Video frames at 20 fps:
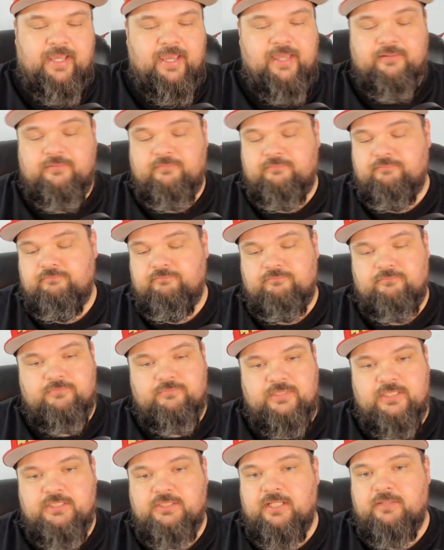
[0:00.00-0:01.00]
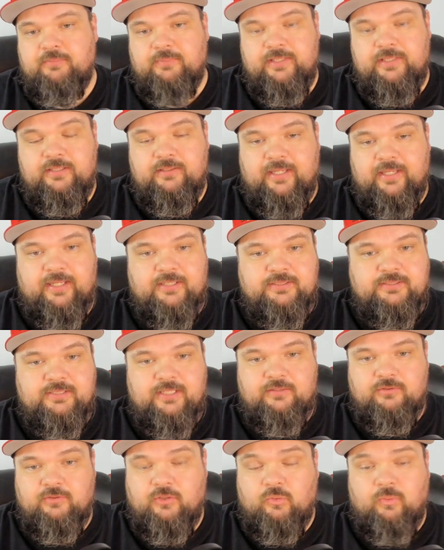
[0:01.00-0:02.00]
And DJ Reed, like I
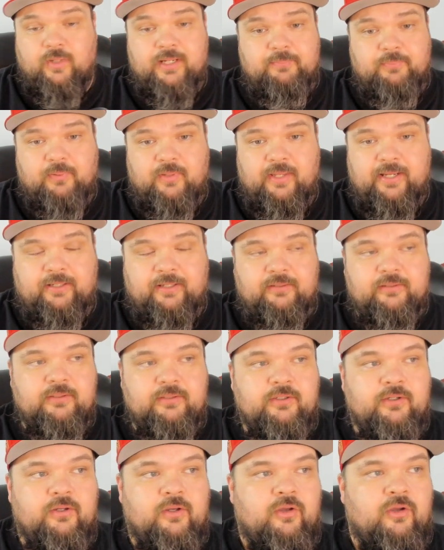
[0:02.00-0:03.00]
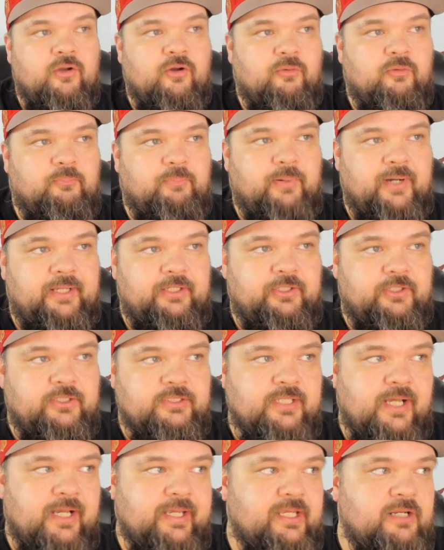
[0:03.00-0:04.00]
said, great player. But you're
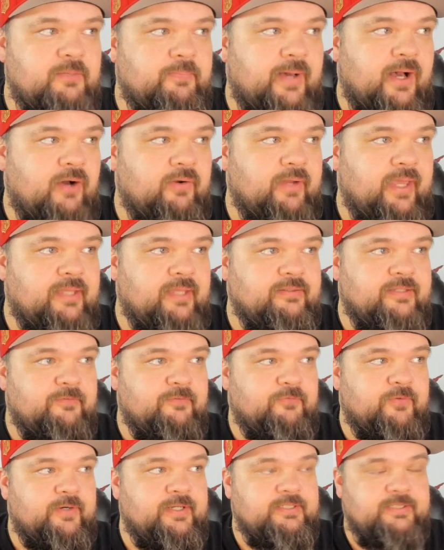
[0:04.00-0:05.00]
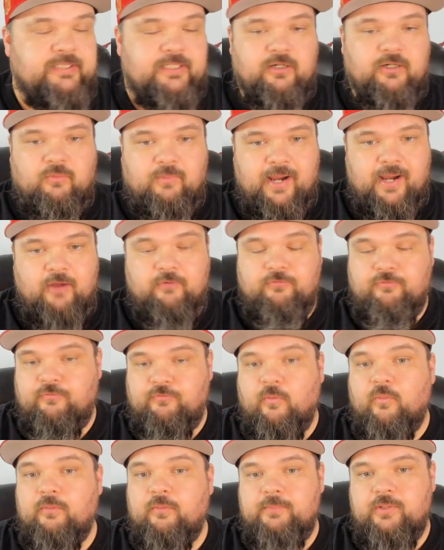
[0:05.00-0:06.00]
talking about a difference in around
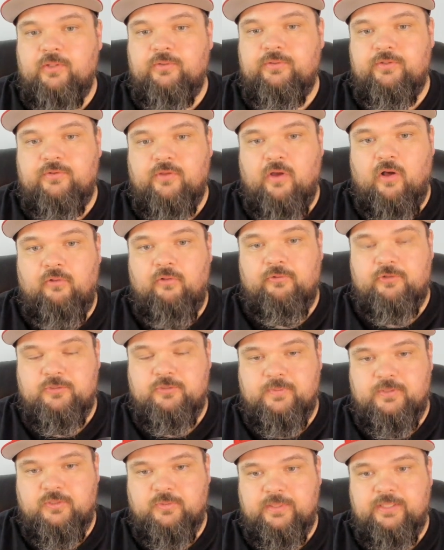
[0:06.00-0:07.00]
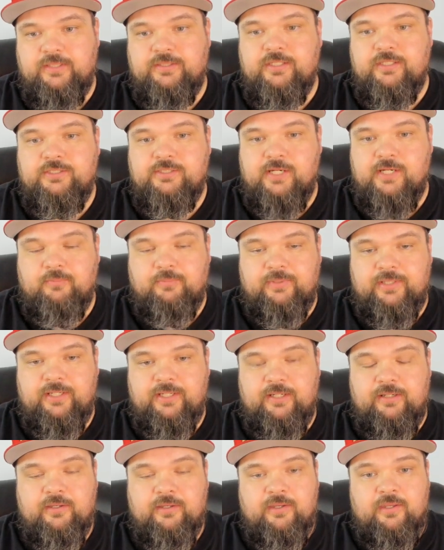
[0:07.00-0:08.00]
$4 million between DJ
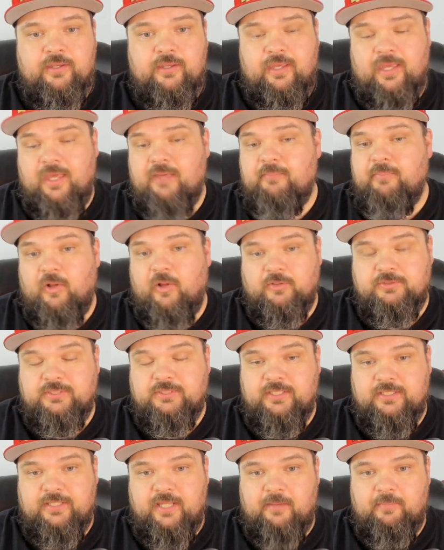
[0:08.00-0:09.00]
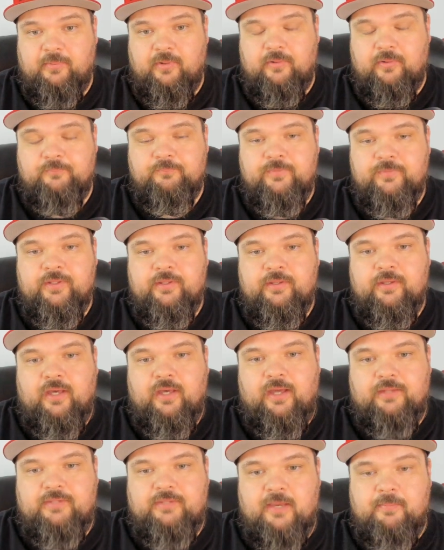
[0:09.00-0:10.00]
Reed and Paulson Adebo.
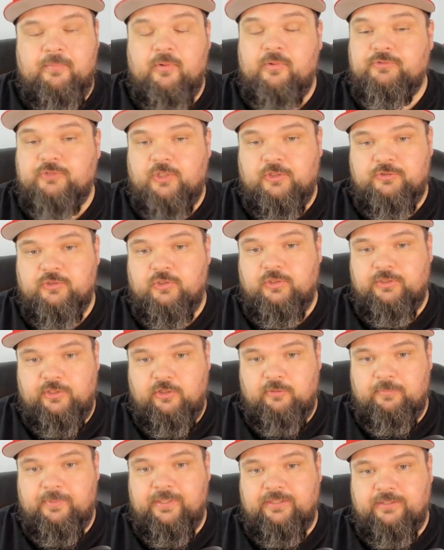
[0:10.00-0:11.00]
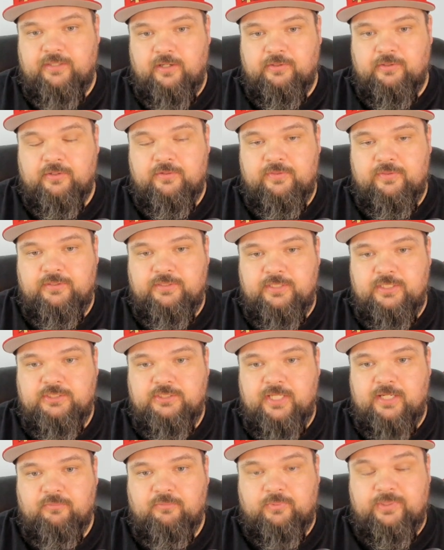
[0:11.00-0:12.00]
Adebo is also a little bit younger than
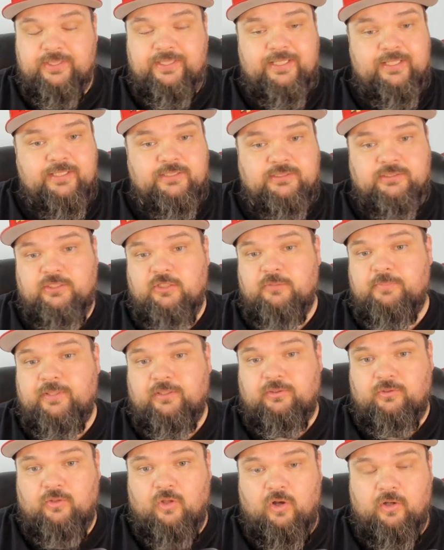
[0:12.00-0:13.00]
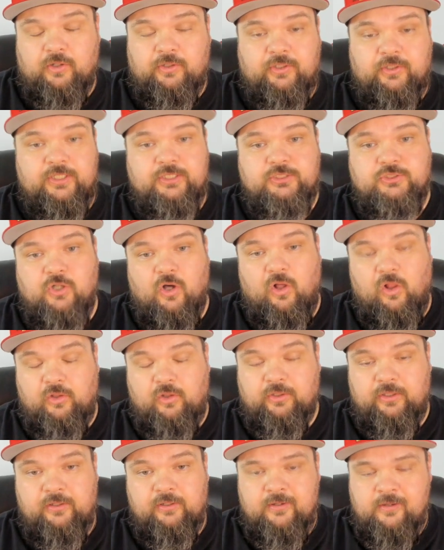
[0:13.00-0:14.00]
DJ Reed. He's a little bit longer and
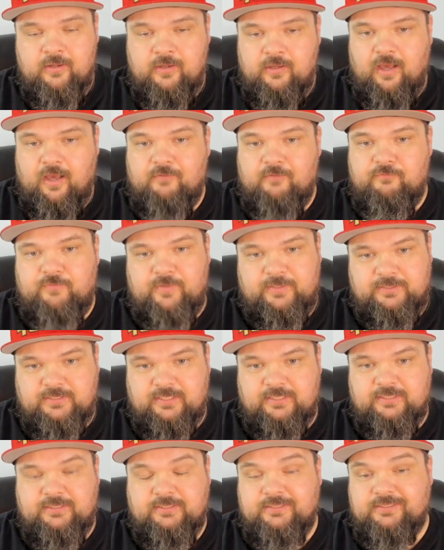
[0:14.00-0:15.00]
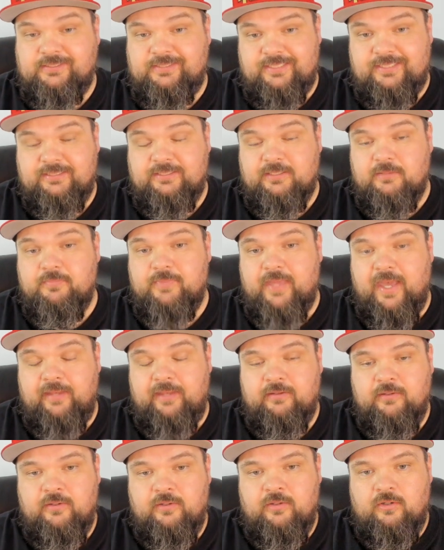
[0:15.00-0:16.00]
taller, fits the system
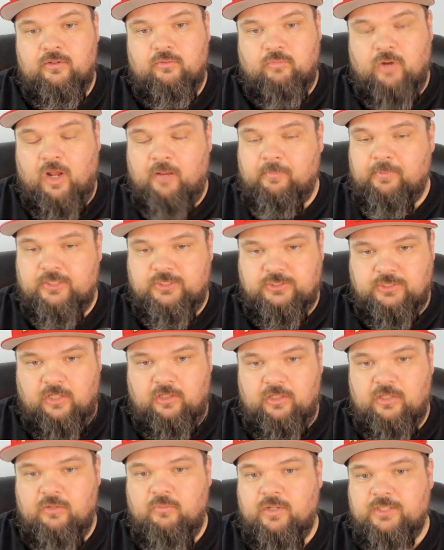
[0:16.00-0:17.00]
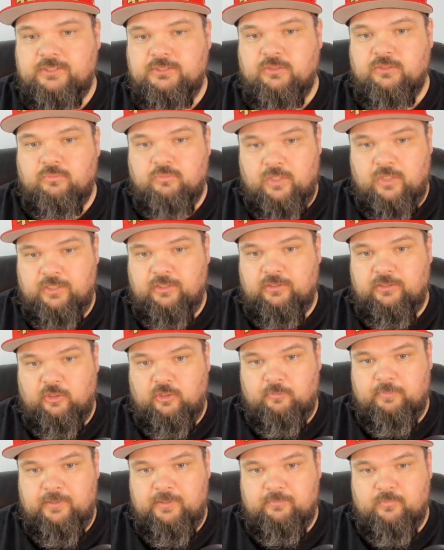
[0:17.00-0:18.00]
that Robert Saleh wants to run a
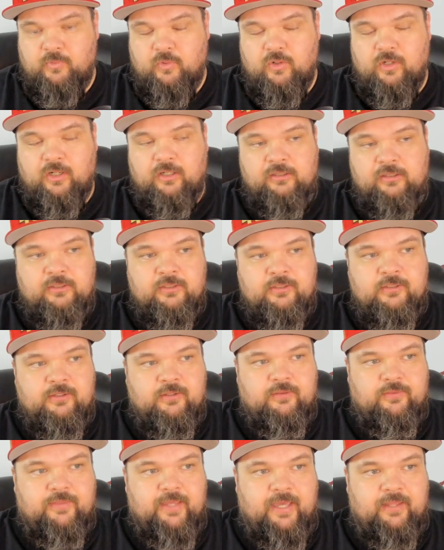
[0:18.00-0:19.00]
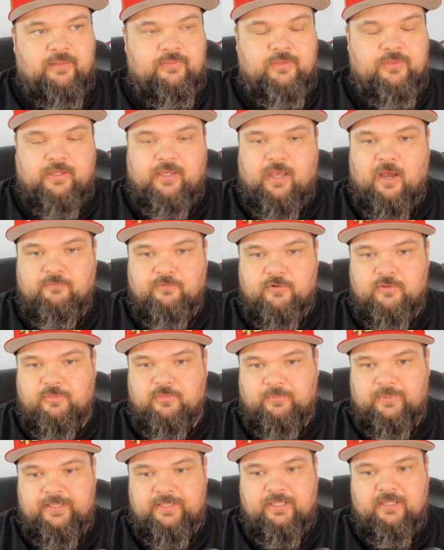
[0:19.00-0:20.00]
little bit more, that the cover
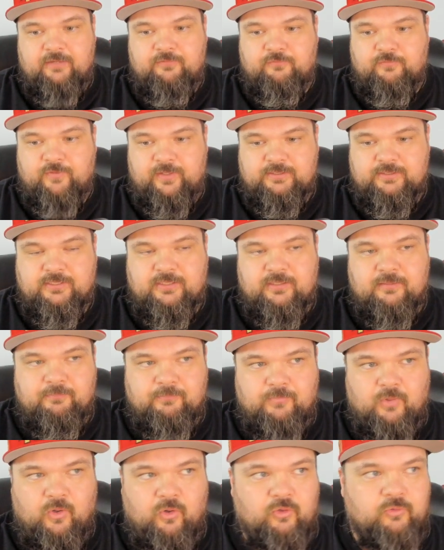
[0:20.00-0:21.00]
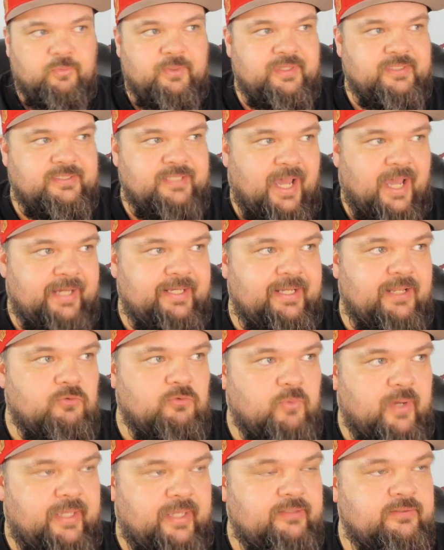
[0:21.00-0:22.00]
3, he fits the mold with his height
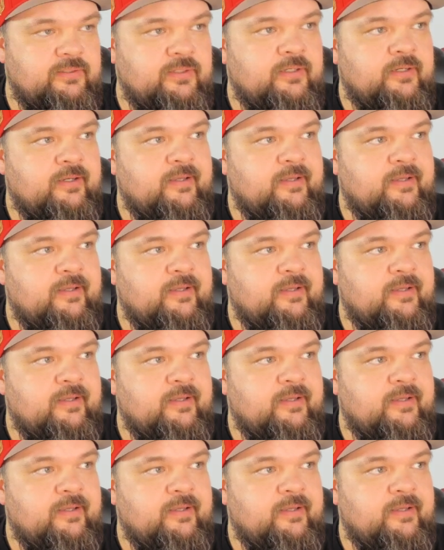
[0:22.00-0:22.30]
and weight.